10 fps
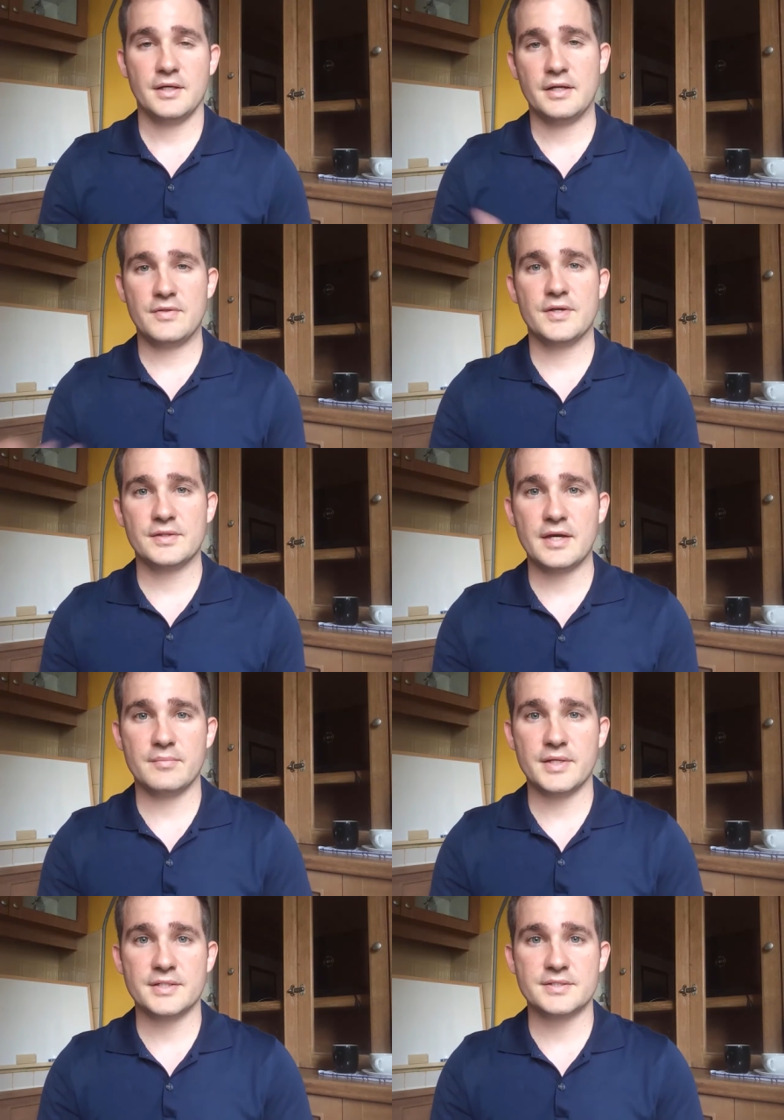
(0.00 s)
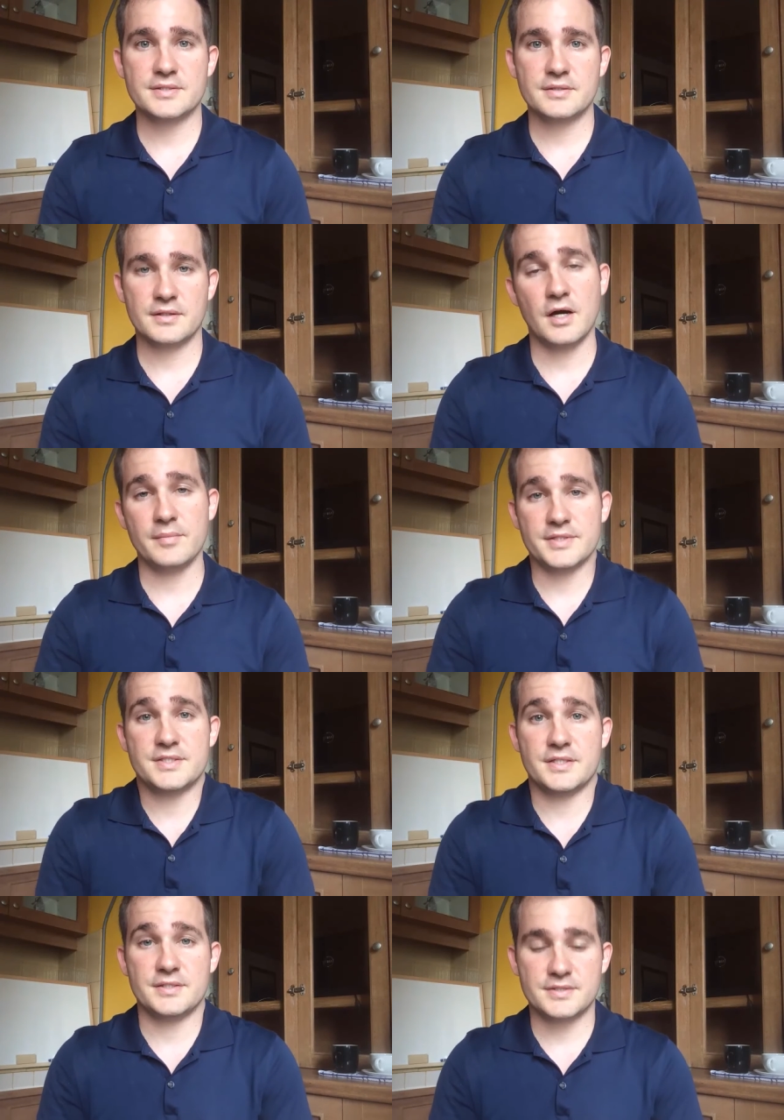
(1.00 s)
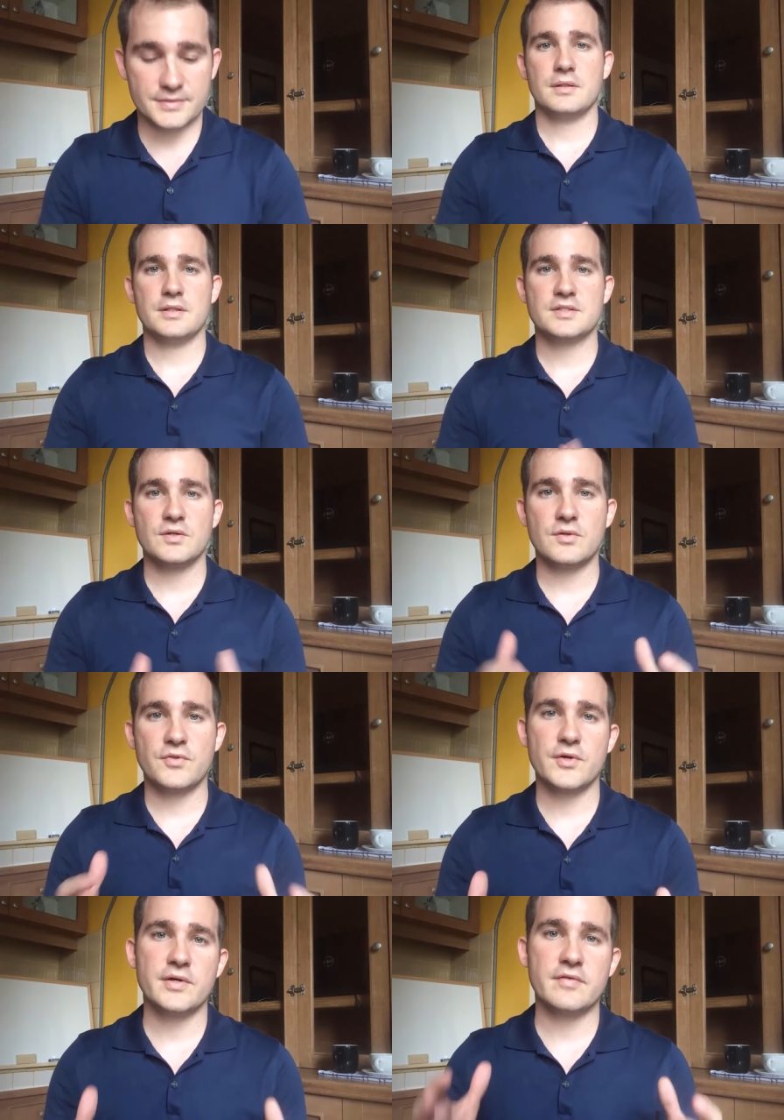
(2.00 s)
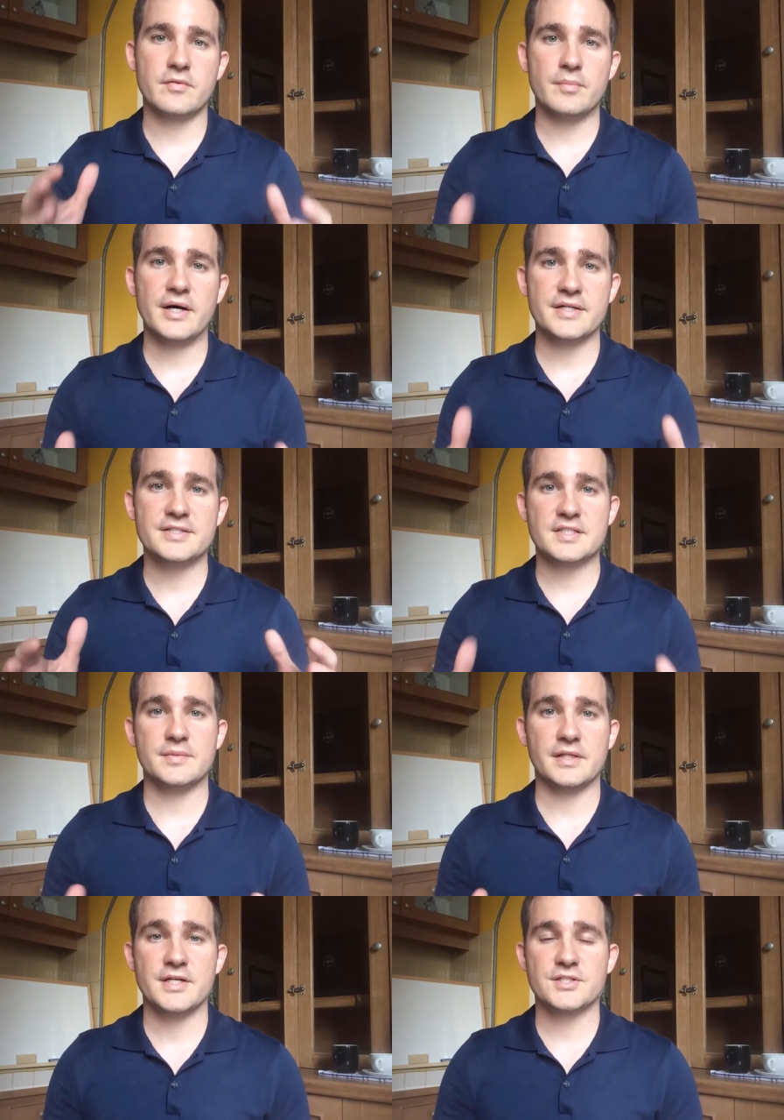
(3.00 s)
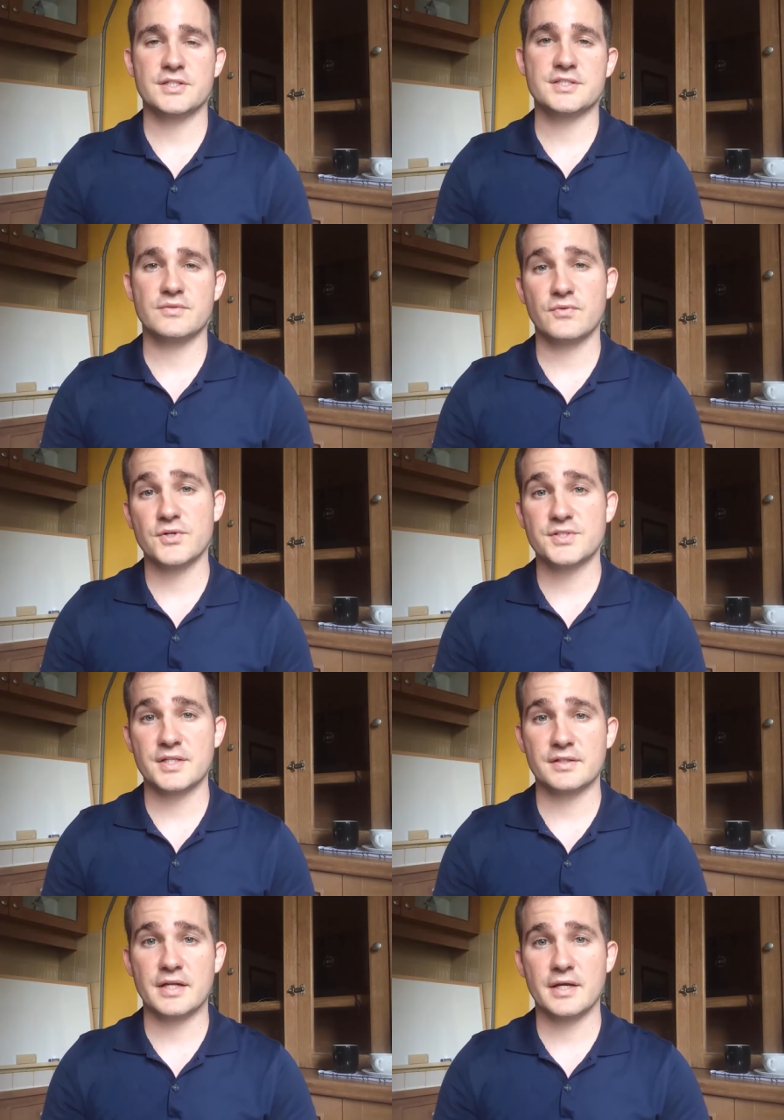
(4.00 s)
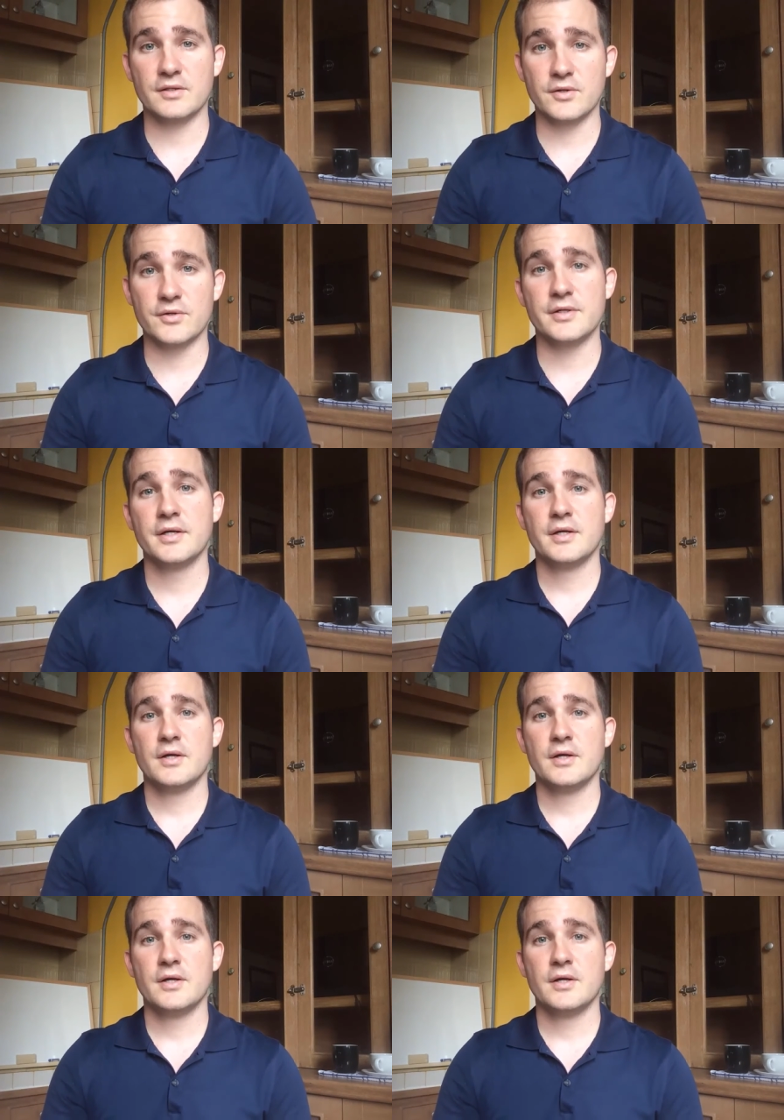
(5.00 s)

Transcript: And I think that makes common sense. And so the theory of embodied simulation is the first thing that I learned.